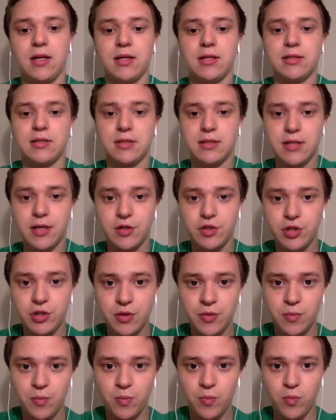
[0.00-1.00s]

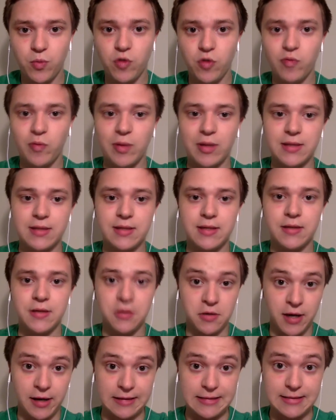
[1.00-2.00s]
Secession movements in the
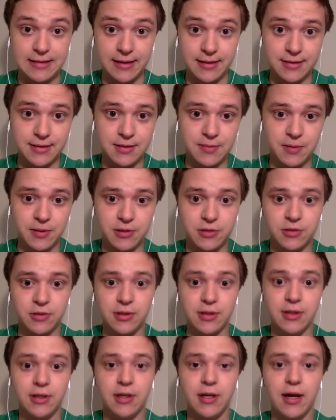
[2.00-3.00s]
United States especially